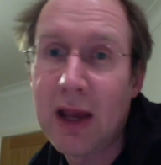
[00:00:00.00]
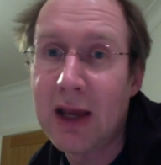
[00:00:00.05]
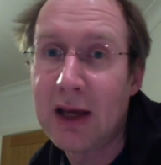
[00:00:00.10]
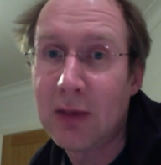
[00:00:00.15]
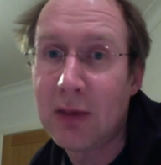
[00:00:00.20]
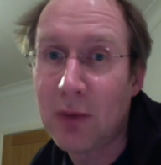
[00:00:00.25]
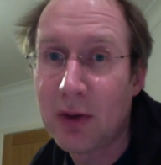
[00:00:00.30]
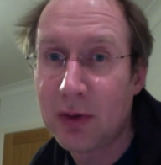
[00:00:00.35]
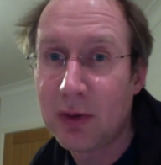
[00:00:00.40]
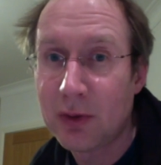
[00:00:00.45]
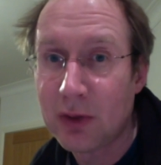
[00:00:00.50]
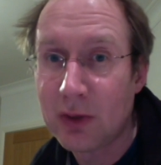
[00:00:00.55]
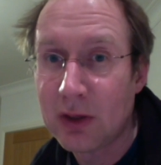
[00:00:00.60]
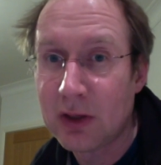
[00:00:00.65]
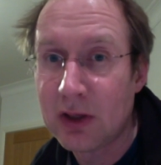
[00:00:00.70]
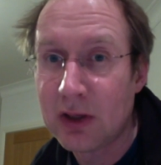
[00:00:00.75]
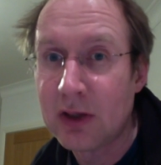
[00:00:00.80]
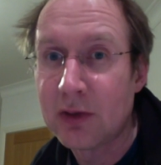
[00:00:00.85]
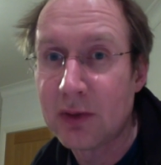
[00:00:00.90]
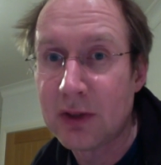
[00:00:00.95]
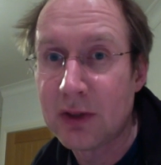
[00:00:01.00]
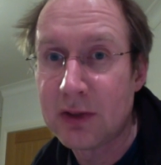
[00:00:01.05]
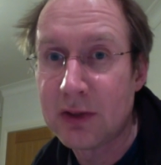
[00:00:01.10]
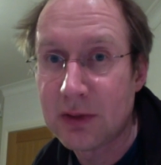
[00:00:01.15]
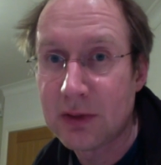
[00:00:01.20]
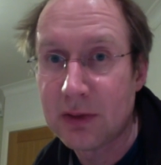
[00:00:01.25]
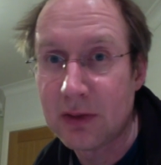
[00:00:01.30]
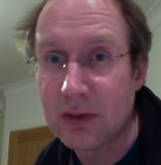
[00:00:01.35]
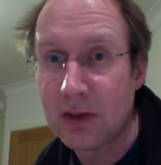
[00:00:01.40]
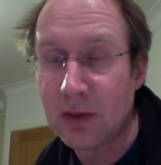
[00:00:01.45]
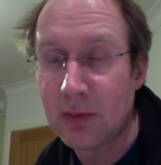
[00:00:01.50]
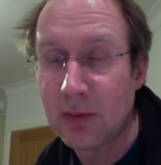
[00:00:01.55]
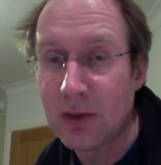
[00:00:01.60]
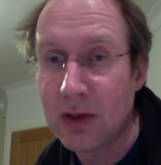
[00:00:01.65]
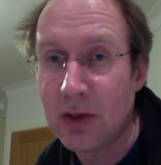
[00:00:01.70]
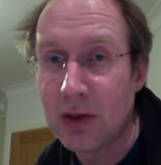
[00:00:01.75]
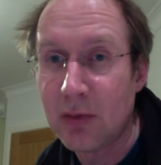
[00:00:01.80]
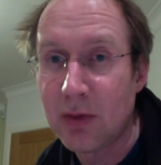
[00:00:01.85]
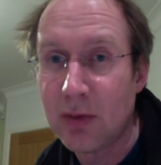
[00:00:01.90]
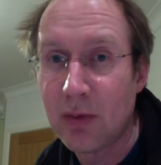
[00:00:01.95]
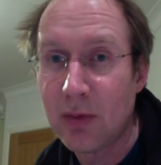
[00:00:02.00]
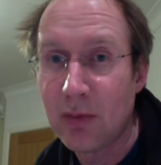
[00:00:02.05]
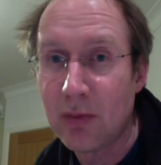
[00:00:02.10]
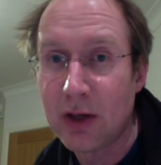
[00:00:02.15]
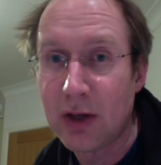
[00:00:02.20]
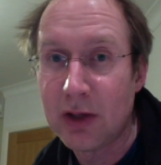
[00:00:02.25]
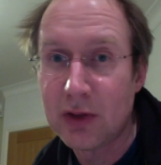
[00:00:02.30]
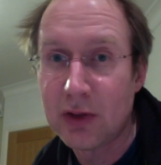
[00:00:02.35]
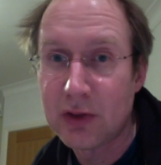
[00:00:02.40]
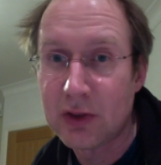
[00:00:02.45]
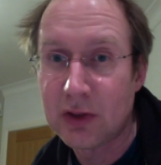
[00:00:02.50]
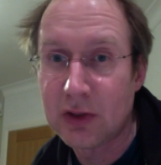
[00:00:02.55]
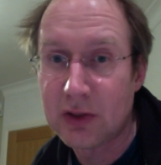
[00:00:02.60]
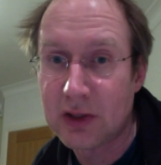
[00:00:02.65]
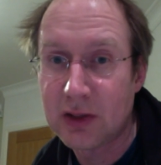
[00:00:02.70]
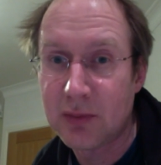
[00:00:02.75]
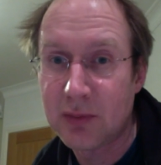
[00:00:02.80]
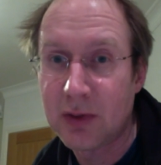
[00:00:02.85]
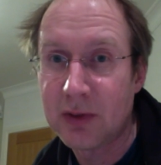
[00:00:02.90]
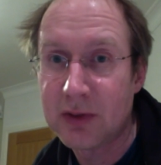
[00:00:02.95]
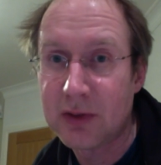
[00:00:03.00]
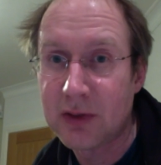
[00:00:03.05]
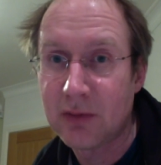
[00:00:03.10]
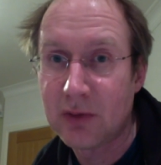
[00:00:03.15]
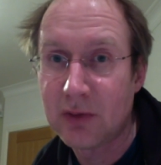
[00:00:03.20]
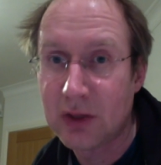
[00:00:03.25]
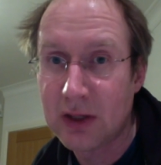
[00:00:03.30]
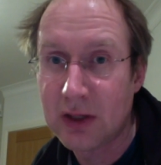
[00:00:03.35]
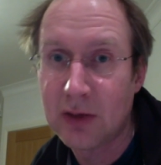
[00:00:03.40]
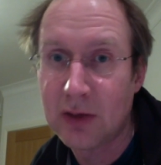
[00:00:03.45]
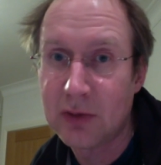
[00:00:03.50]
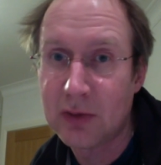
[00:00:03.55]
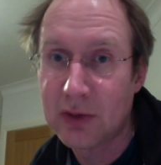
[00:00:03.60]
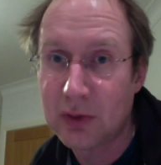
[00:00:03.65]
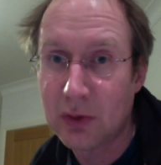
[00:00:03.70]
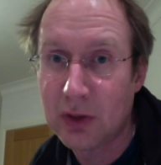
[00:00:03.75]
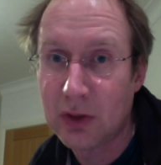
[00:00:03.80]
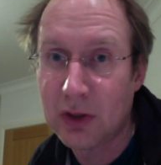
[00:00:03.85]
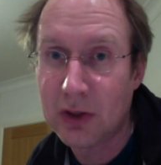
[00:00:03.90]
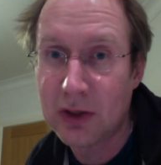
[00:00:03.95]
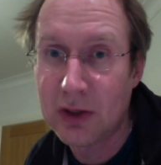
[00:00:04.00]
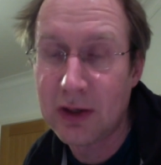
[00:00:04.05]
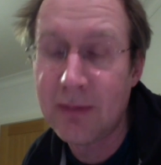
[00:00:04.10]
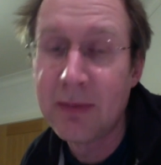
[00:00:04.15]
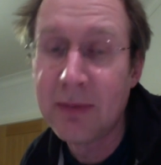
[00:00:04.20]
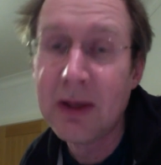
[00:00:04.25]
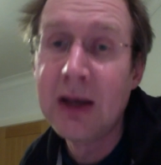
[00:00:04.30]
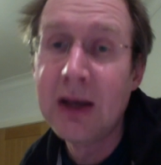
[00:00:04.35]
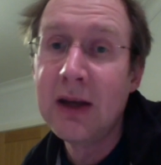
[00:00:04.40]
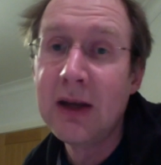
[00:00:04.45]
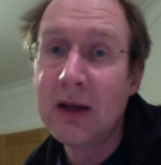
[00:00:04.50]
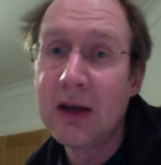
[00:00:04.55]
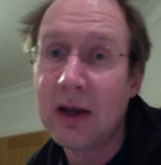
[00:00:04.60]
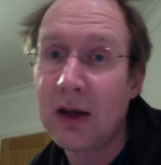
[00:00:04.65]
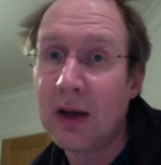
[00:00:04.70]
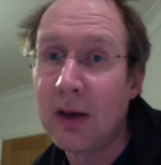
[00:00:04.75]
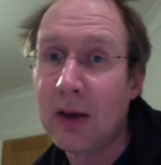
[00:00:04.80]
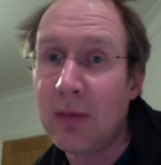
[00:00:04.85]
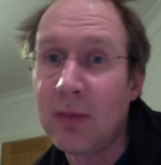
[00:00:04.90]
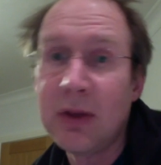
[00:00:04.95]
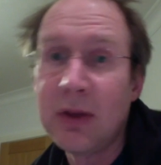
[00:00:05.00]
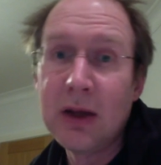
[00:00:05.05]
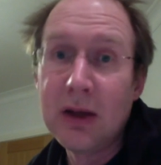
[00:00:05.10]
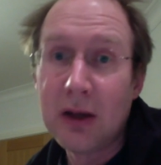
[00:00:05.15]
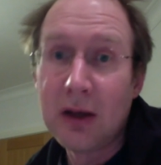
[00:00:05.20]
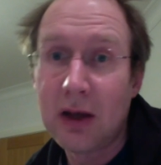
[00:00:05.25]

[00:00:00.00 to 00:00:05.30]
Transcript: whether you think an increase in the minimum wage to £6.70 an hour is a good idea, and